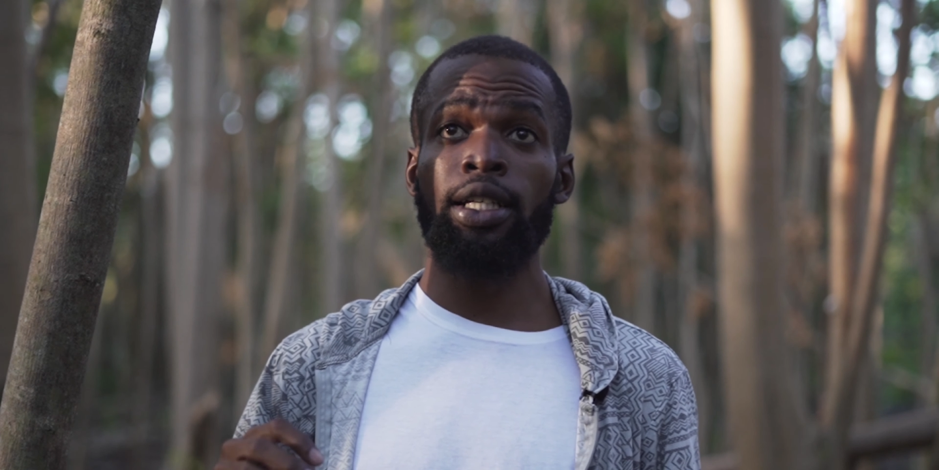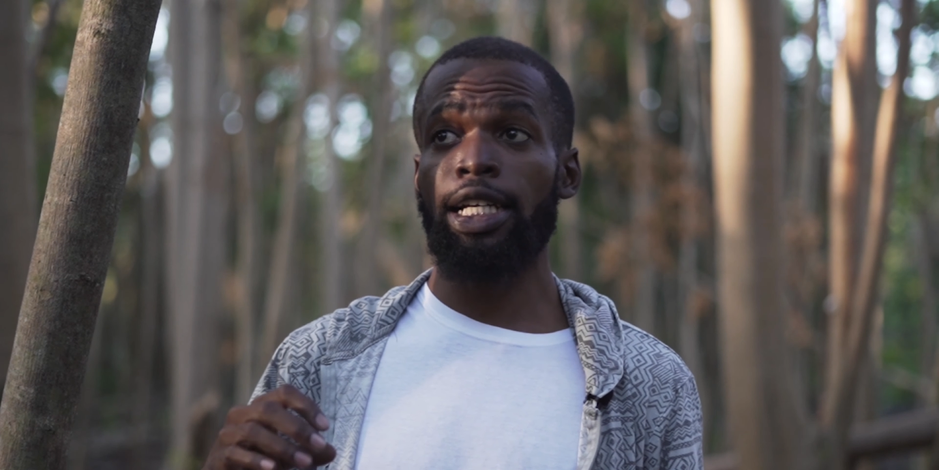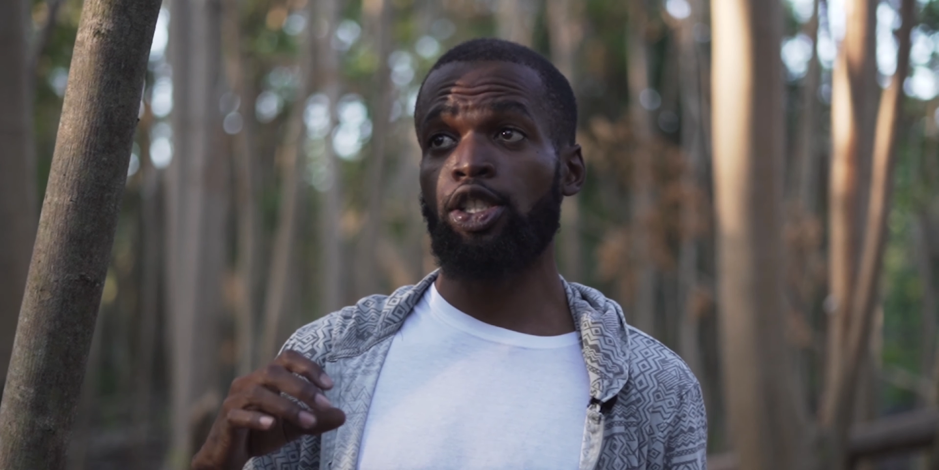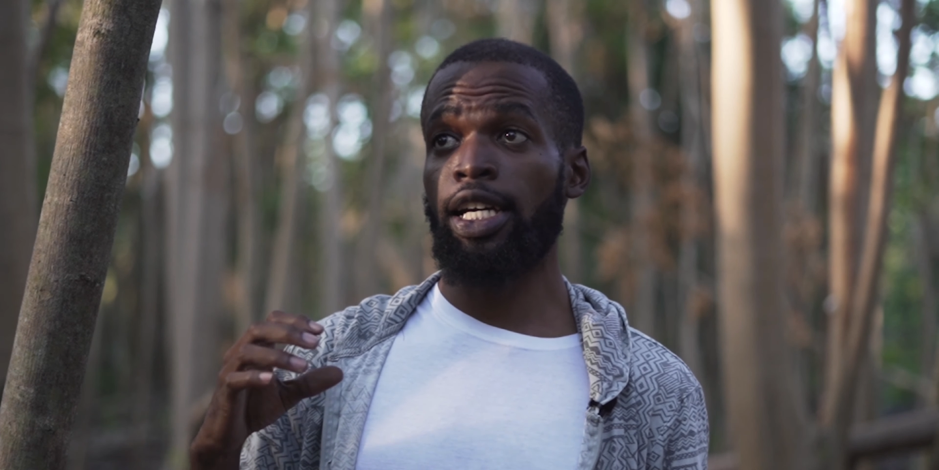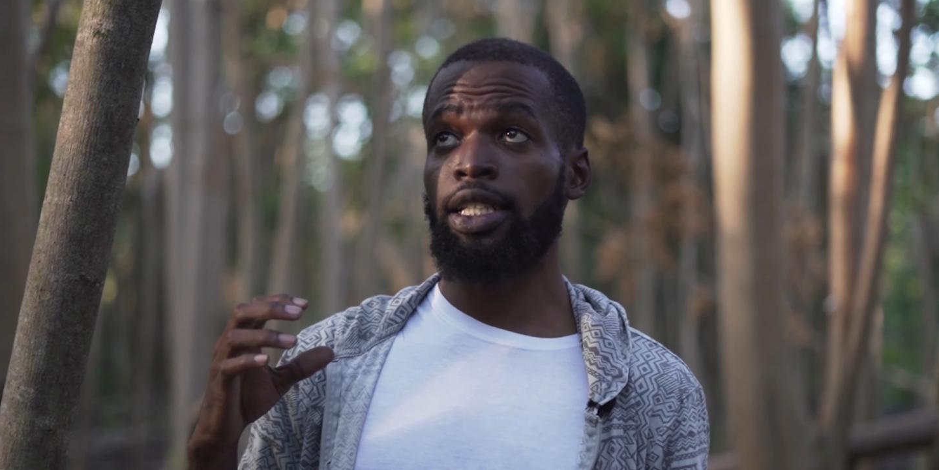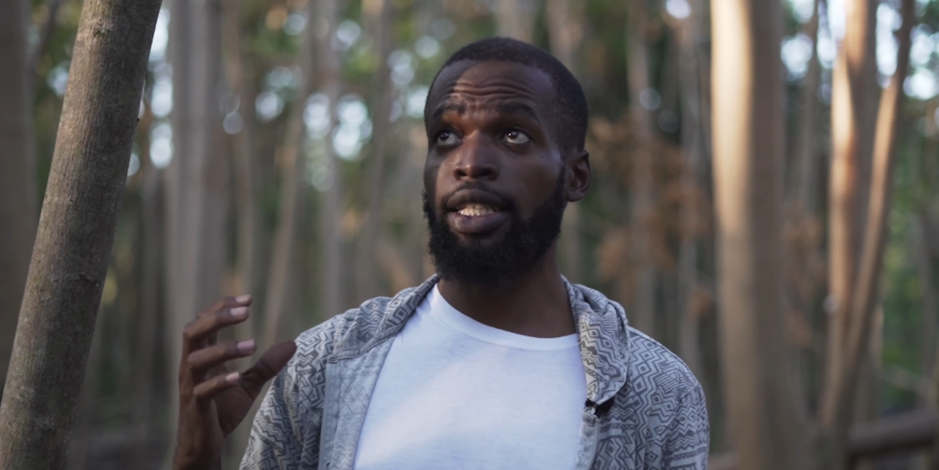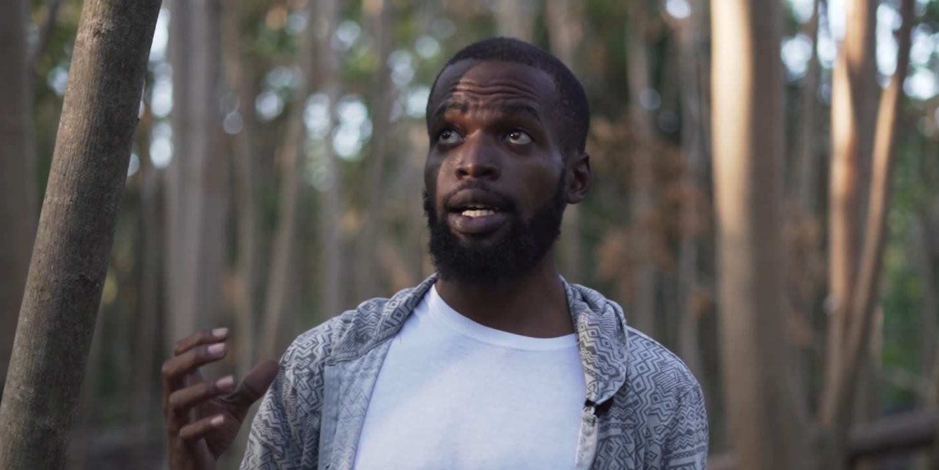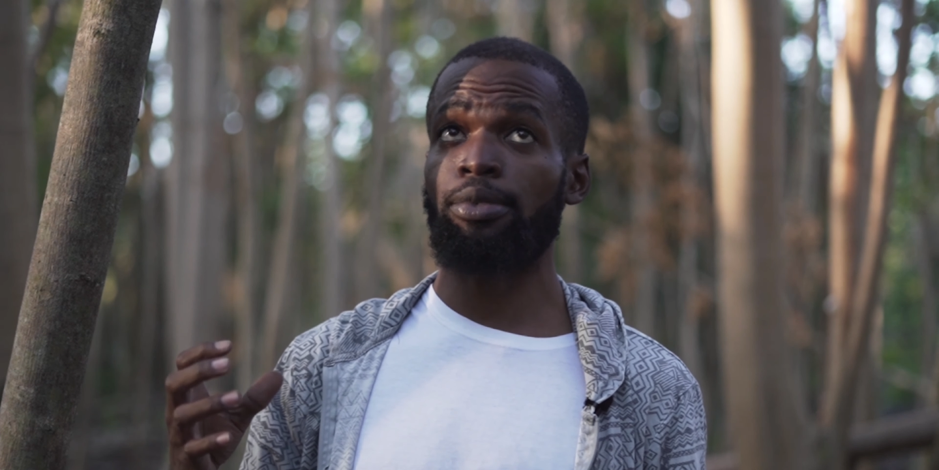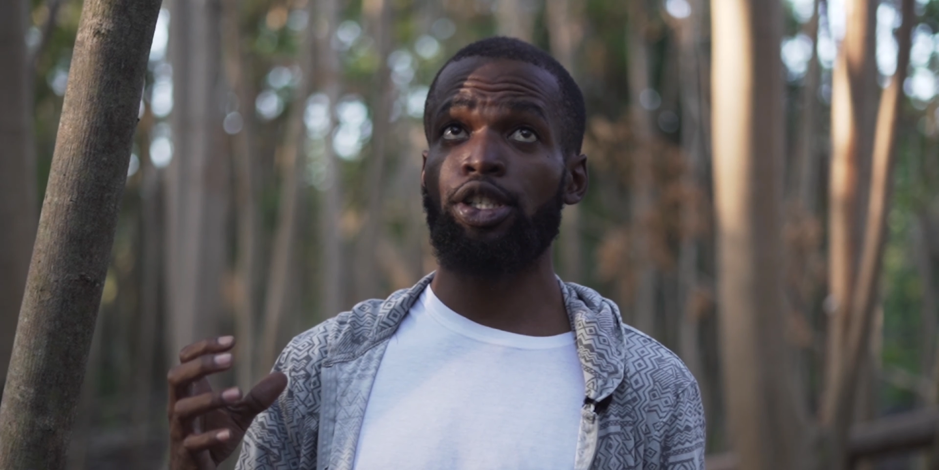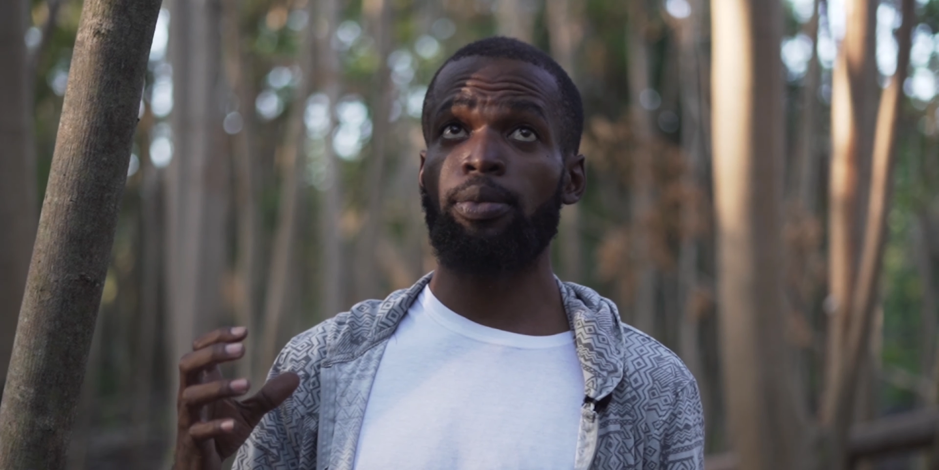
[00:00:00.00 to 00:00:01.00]
I try to
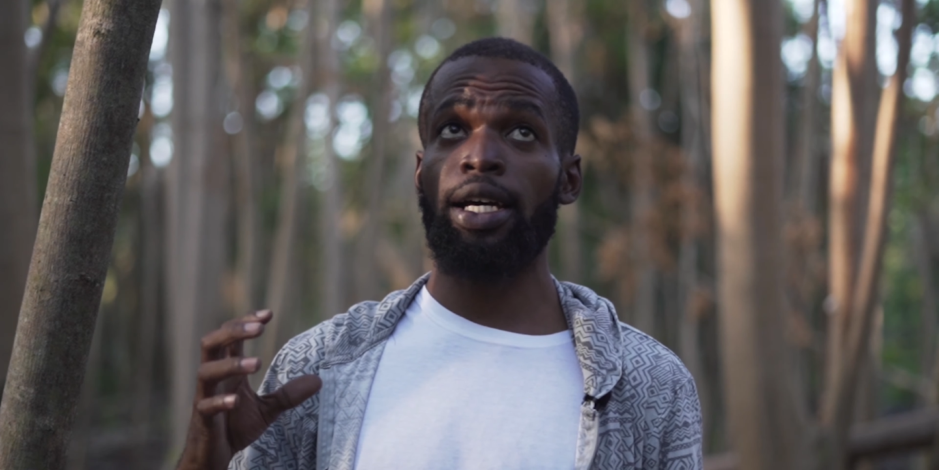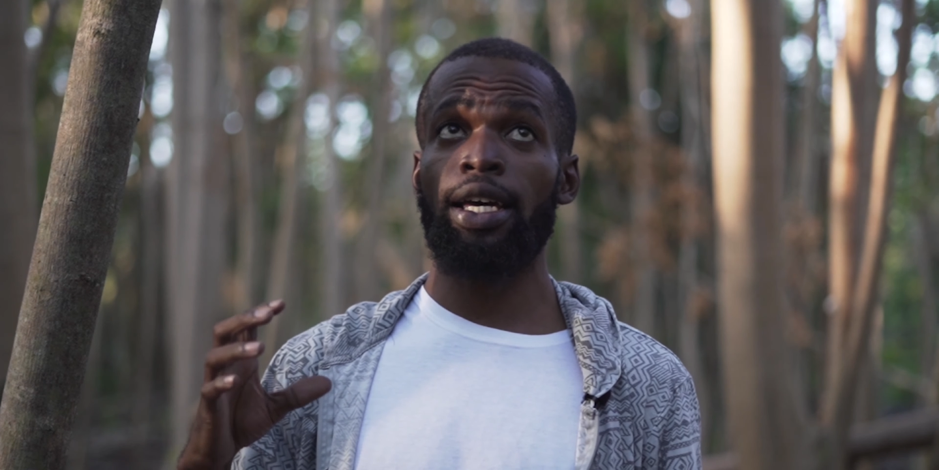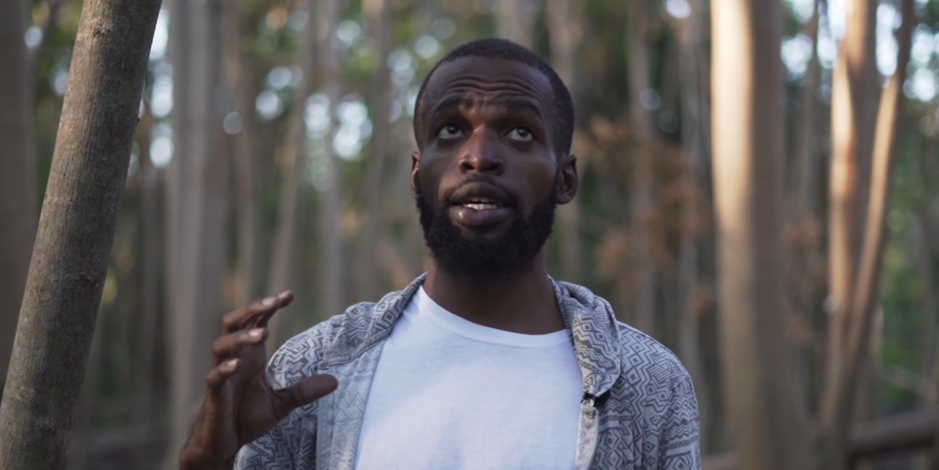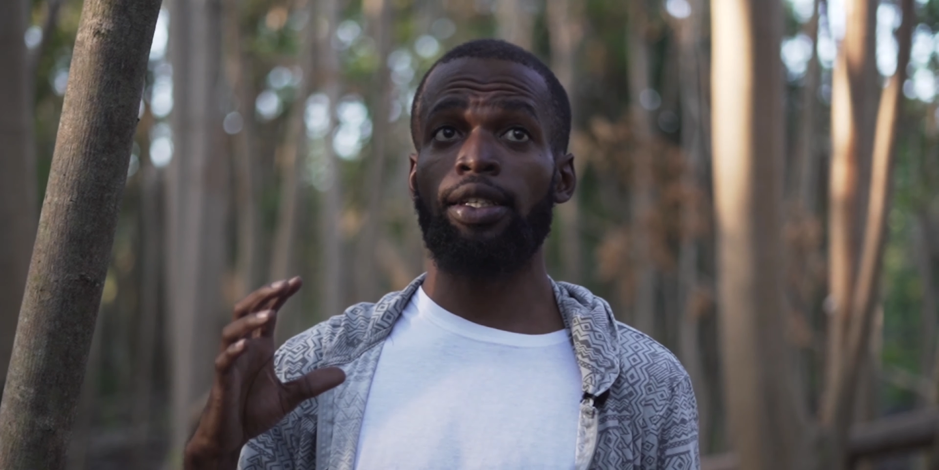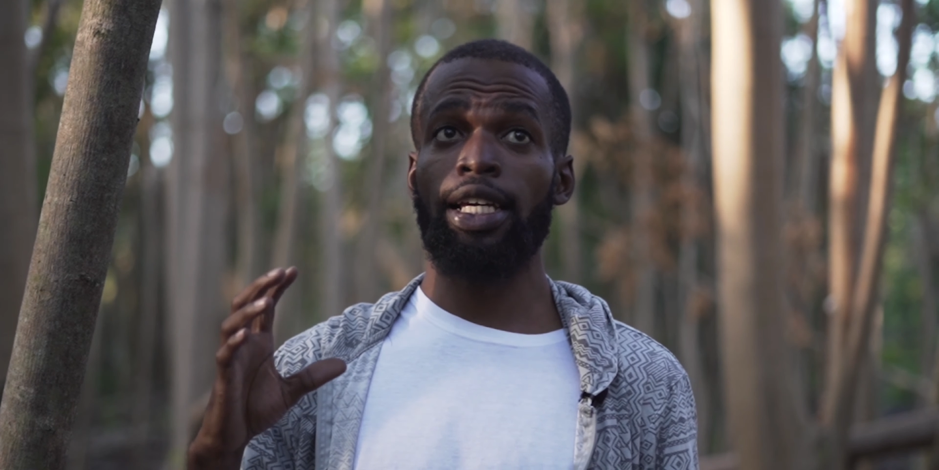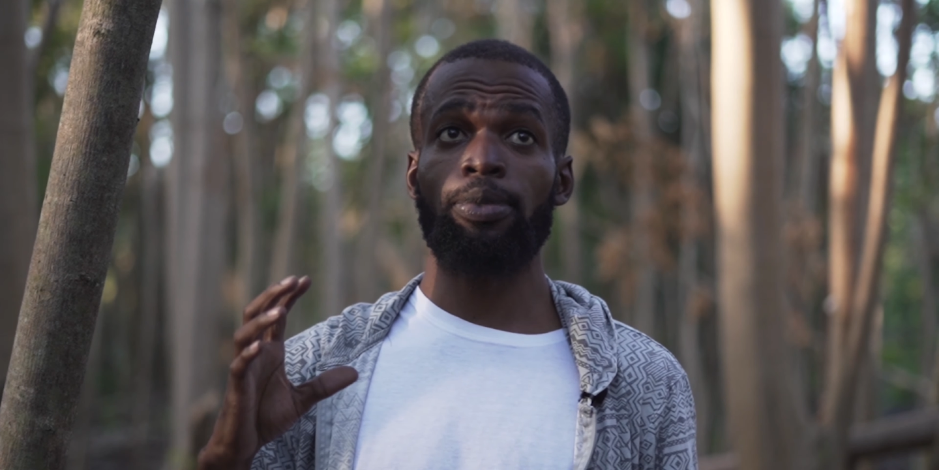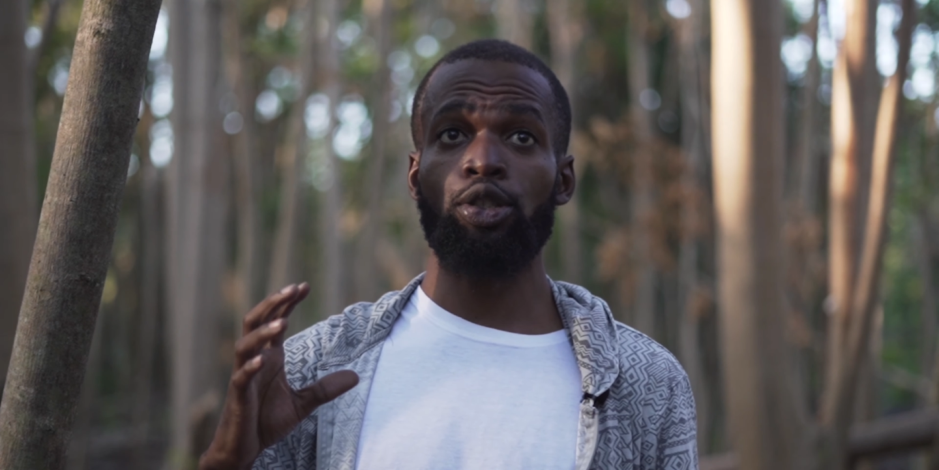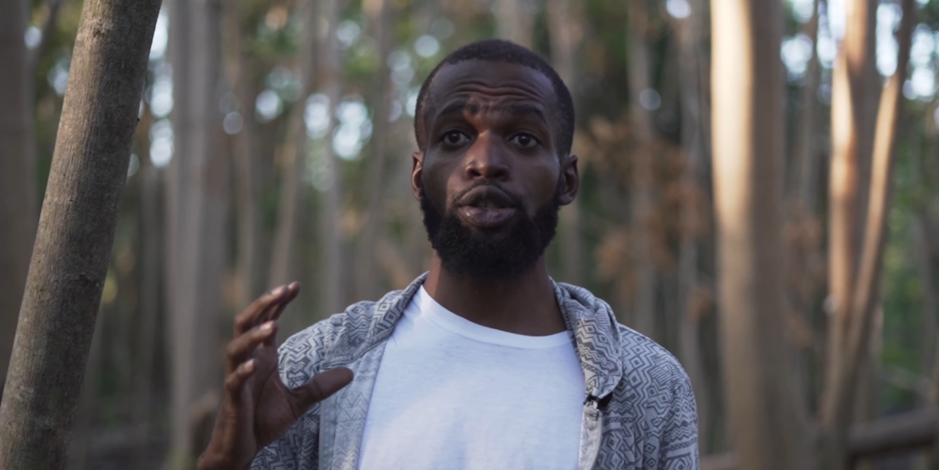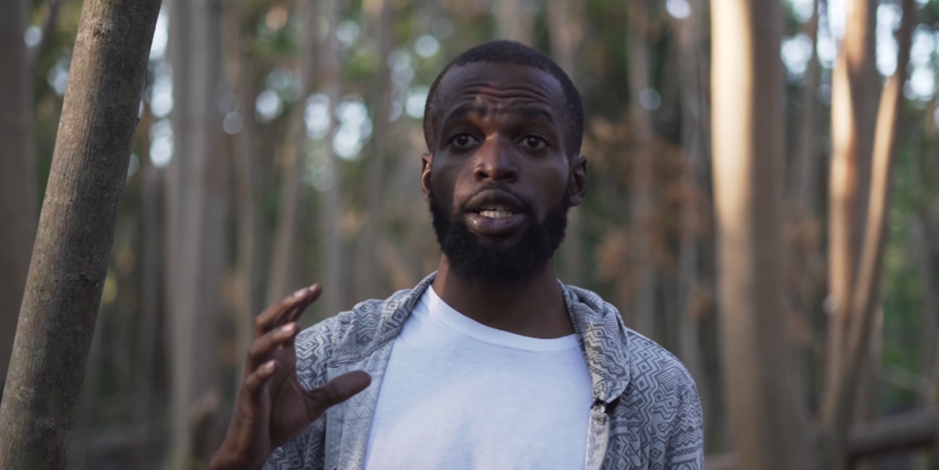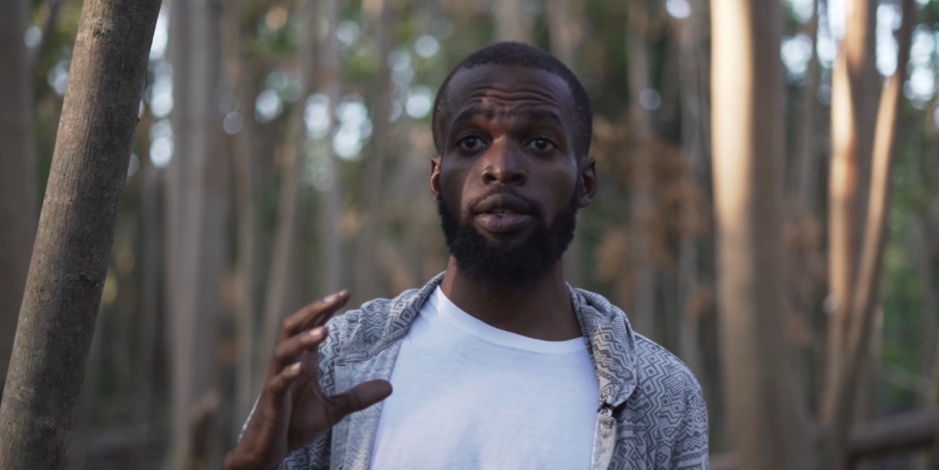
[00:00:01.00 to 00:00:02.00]
capture it by
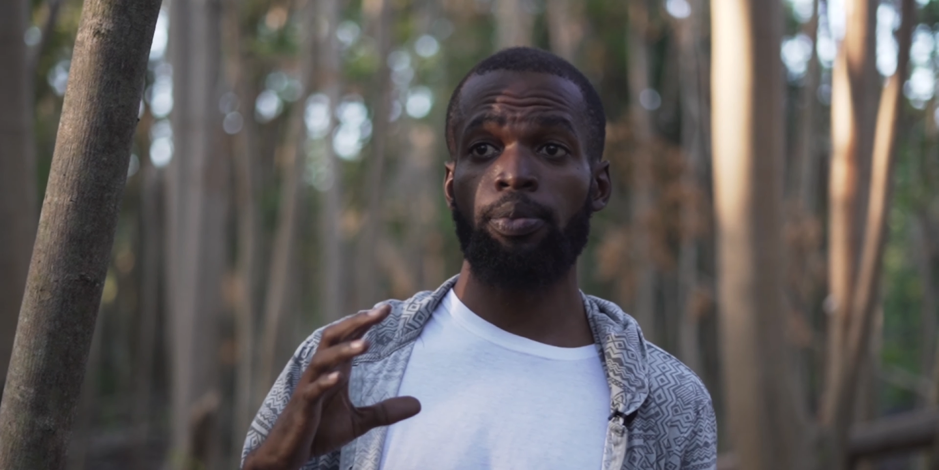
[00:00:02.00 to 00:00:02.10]
capturing